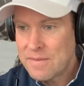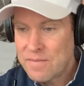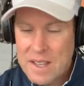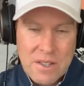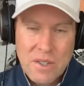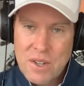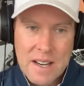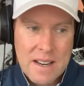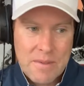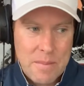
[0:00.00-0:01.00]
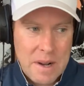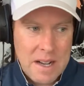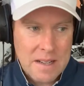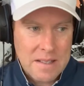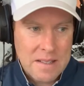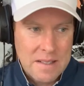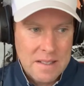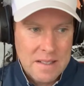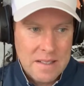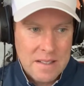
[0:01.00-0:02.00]
They just check every box.
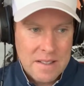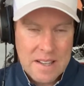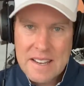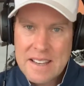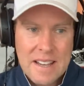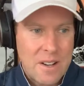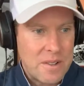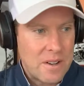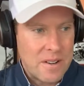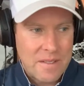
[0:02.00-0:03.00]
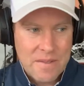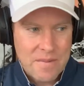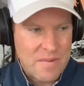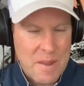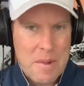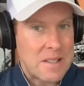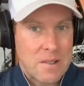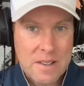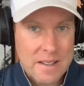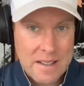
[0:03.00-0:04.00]
The decal there, the best
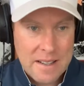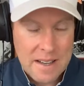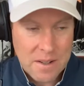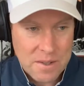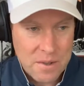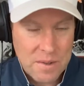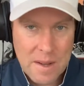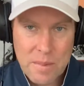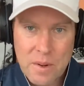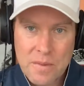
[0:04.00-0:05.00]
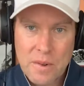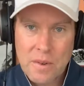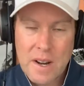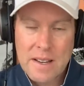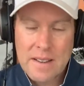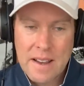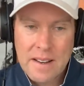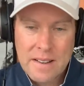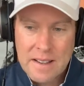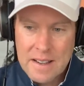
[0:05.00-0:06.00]
looking decal too, that beautiful Great
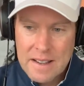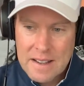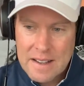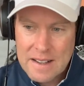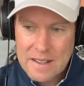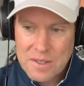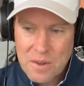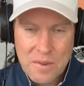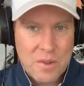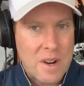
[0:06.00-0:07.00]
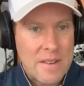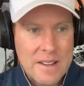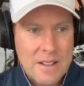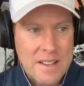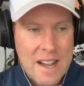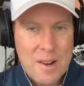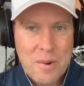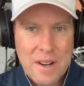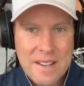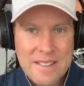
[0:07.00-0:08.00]
Dane. So if you're driving down the
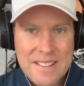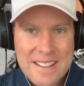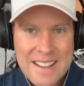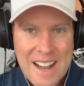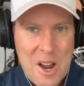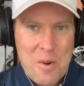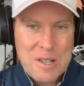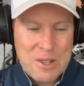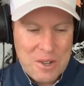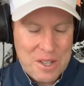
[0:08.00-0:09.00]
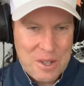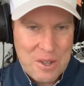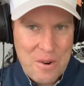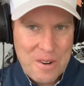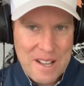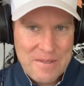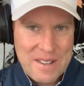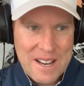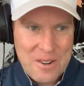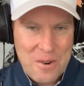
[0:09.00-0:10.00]
highway, I always look in the lower
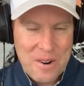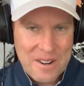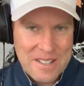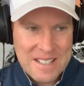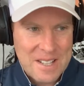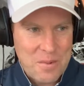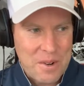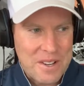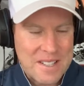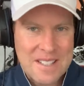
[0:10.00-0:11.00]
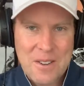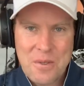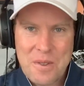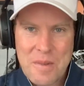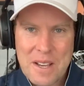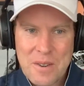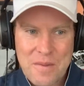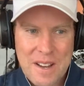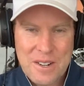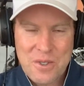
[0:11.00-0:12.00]
left-hand corner because that's where you can tell who the
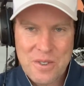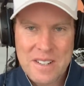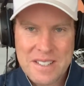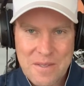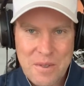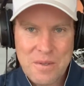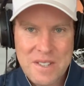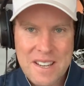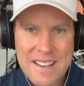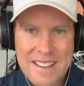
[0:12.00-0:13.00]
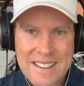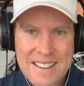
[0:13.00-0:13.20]
manufacturer is. If you see